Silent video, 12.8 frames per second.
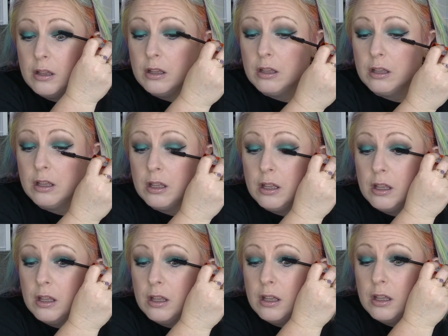
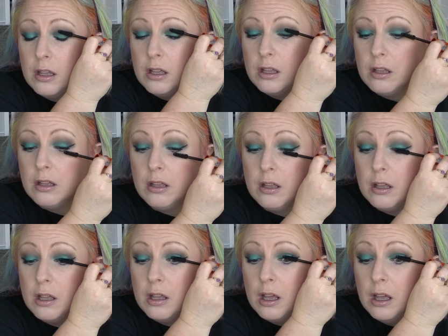
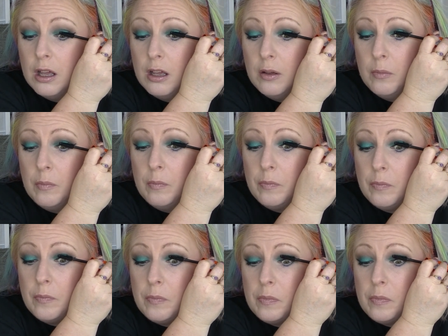[no speech]